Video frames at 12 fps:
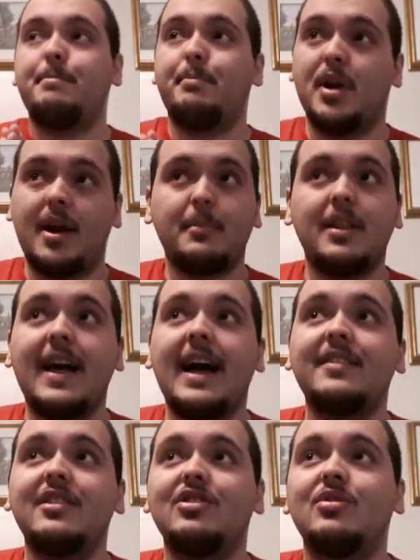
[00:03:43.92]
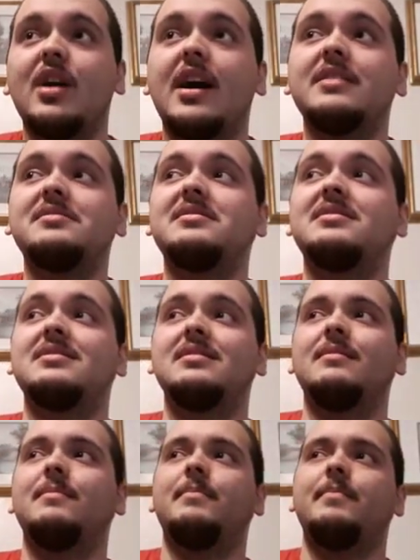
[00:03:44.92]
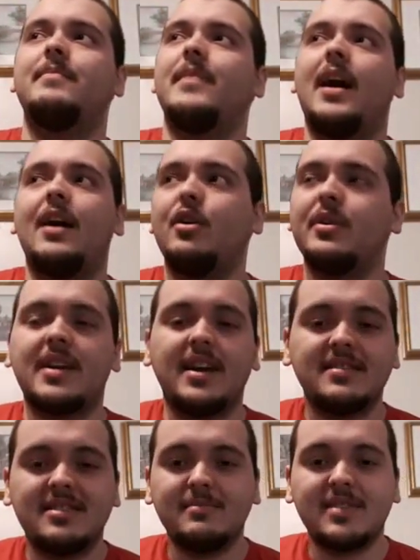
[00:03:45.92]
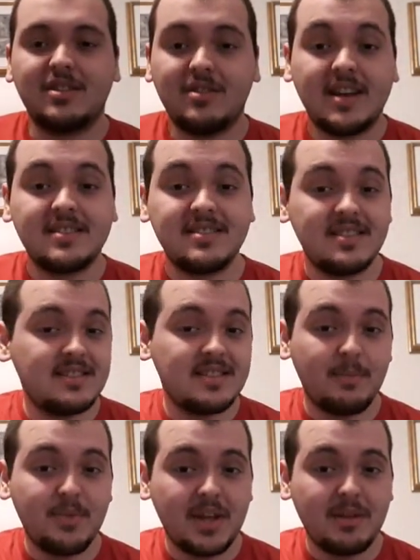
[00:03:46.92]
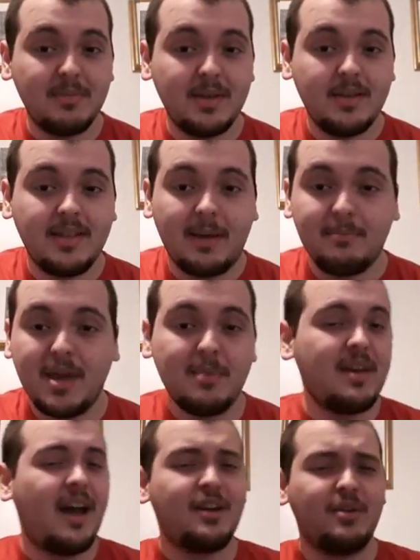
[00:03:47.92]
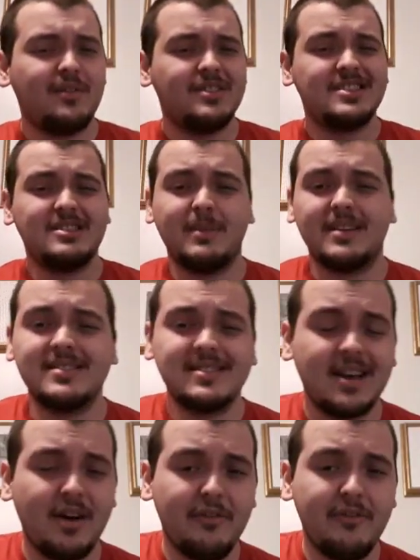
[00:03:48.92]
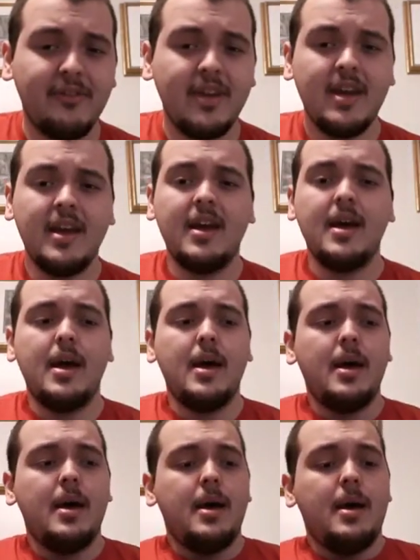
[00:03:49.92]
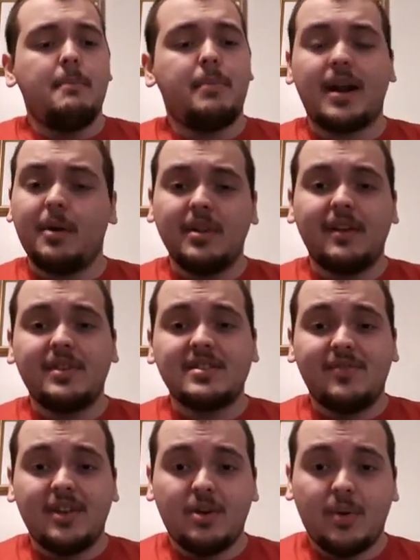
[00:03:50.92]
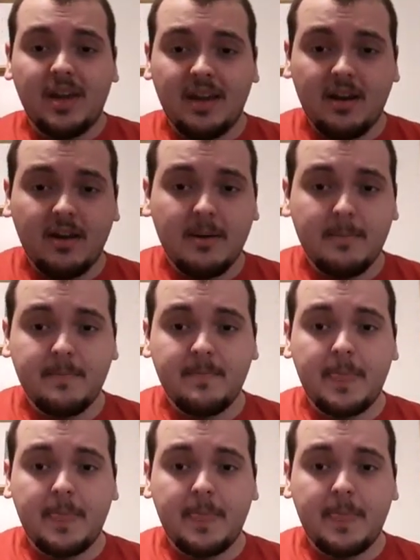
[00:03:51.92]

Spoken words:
but I'm glad that you guys, it kind of seems like you guys see something in me that maybe I don't even see myself. But I will leave this video here.